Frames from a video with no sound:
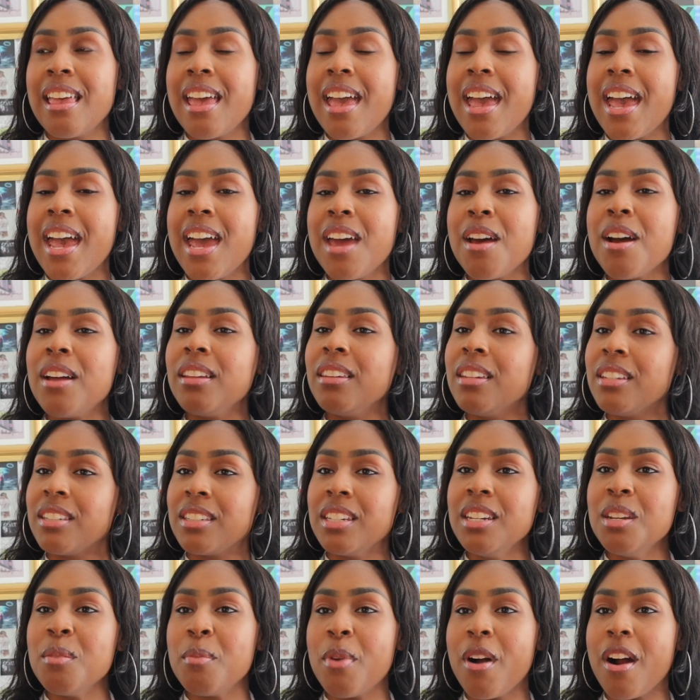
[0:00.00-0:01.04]
at a
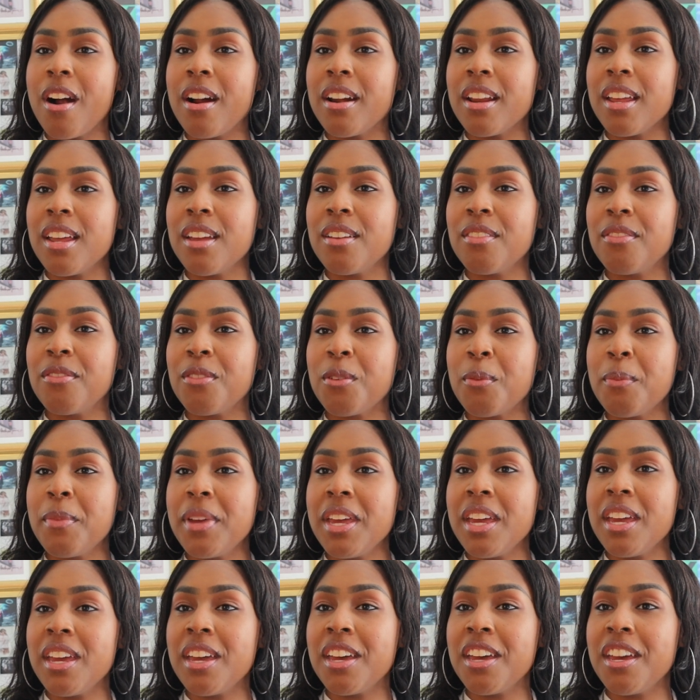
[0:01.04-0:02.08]
listening party for
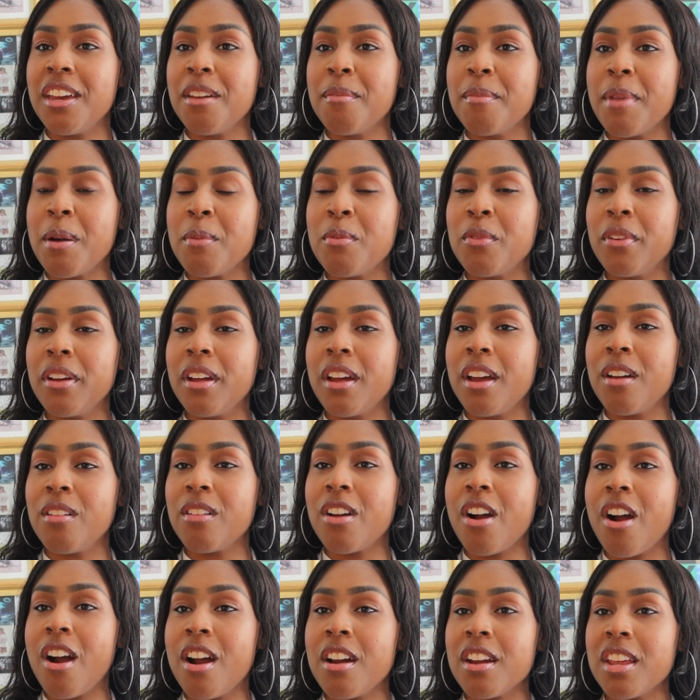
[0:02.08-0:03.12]
me and my boy
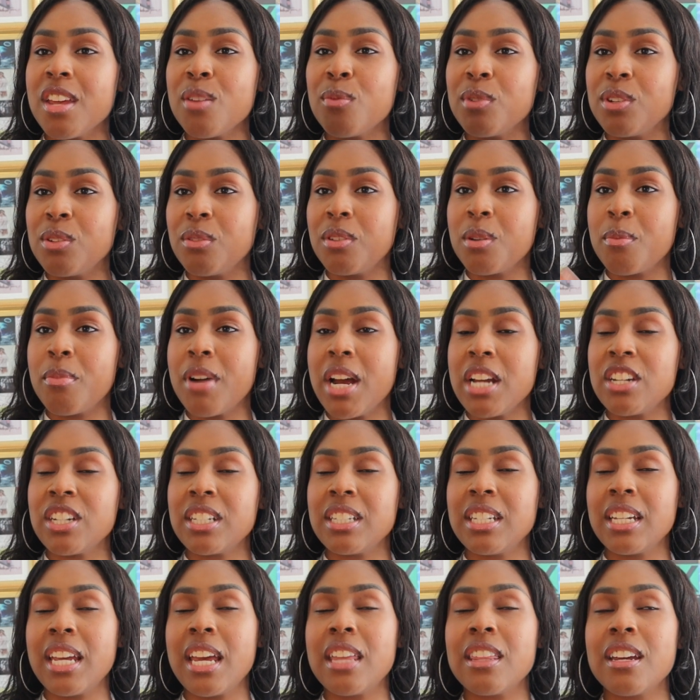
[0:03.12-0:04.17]
El Cardi. We're doing a
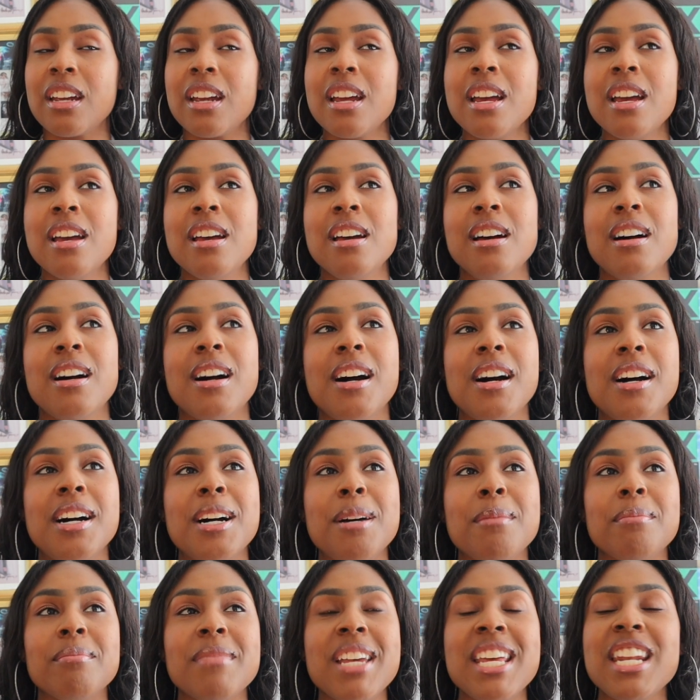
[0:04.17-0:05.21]
project together.
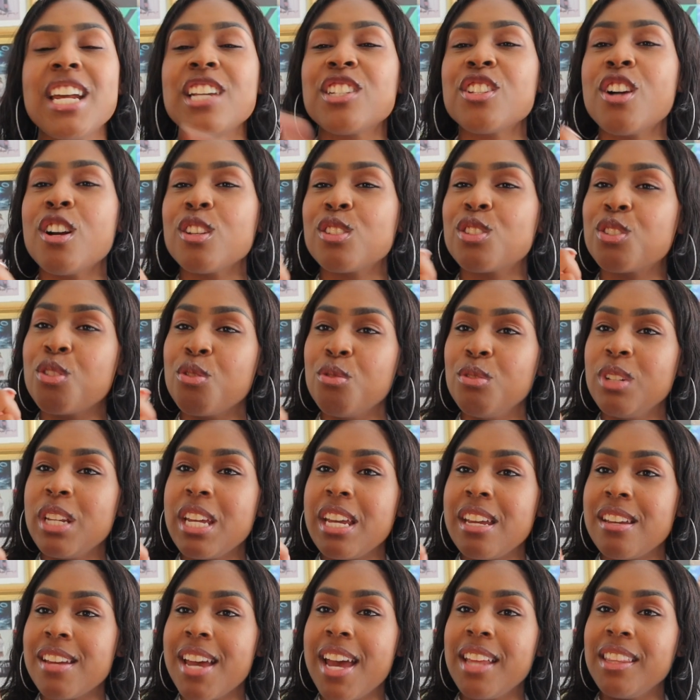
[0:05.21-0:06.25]
And I saw
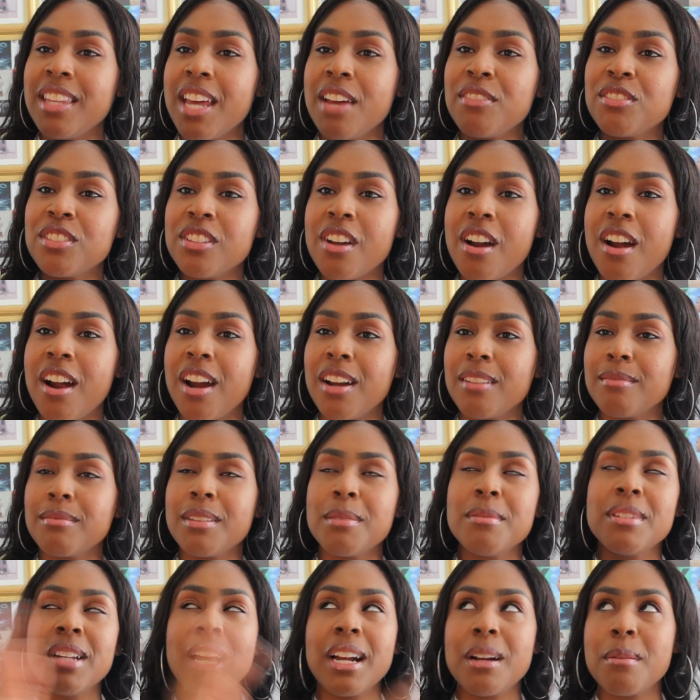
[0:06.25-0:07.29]
Schoolie at Death Star
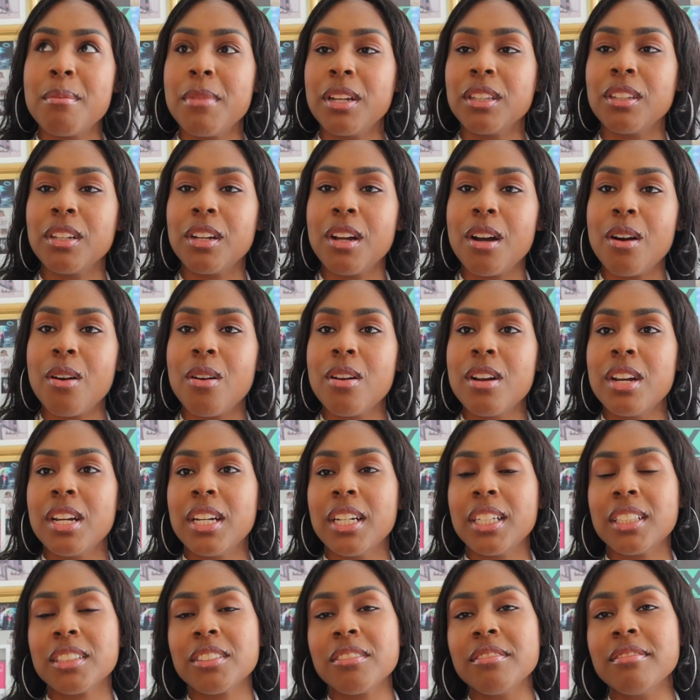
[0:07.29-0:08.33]
maybe like a month ago.
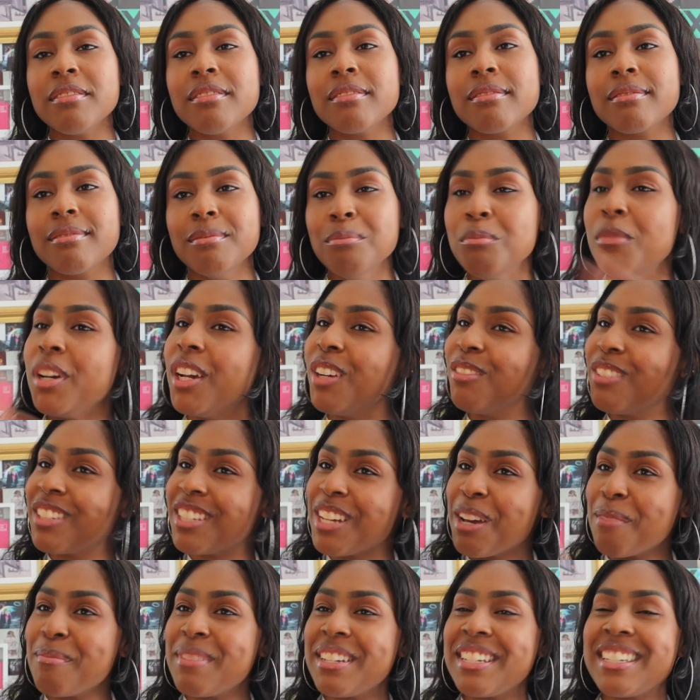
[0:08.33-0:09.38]
But
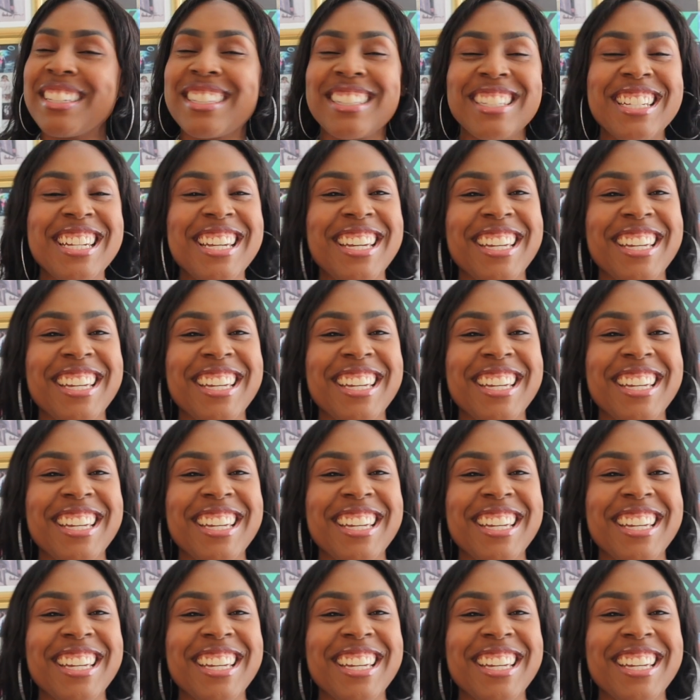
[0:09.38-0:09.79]
what's up, Biz?